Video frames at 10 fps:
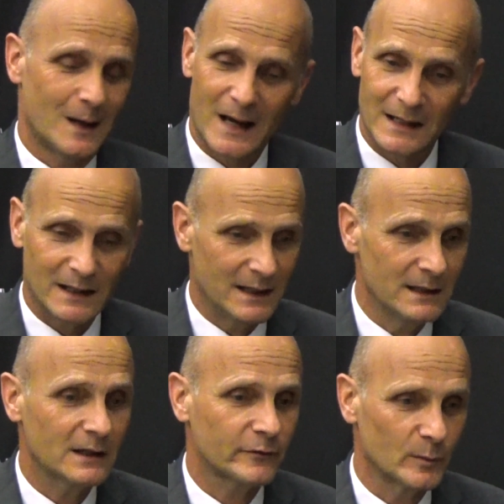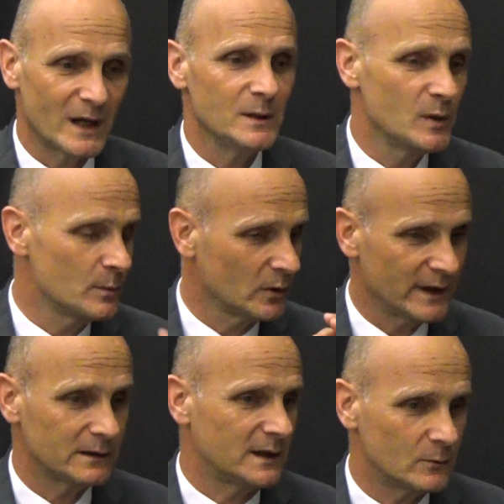And I hear that from many people
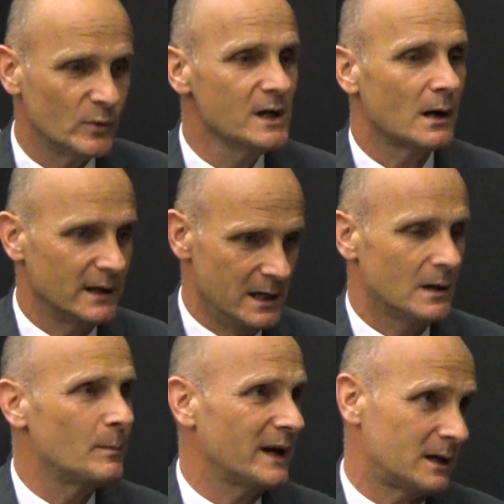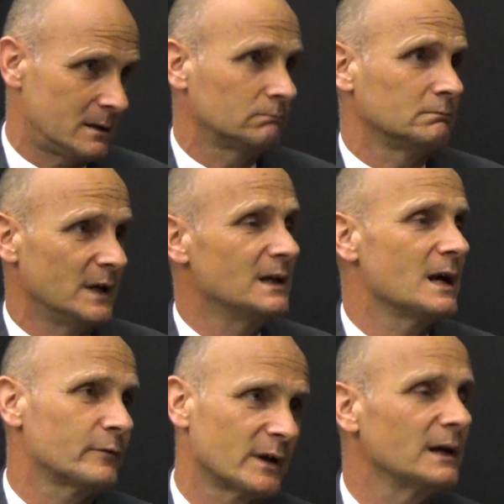that we are here back in
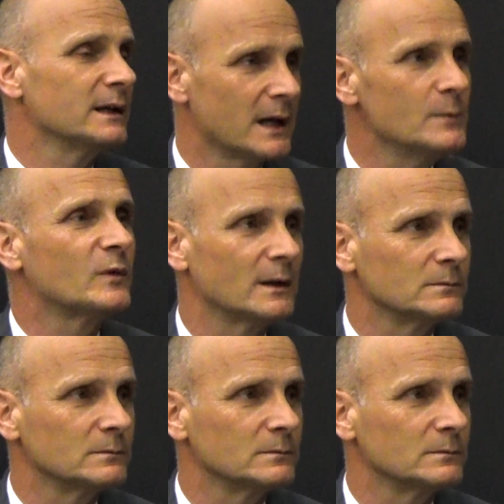Africa, in Cape Town.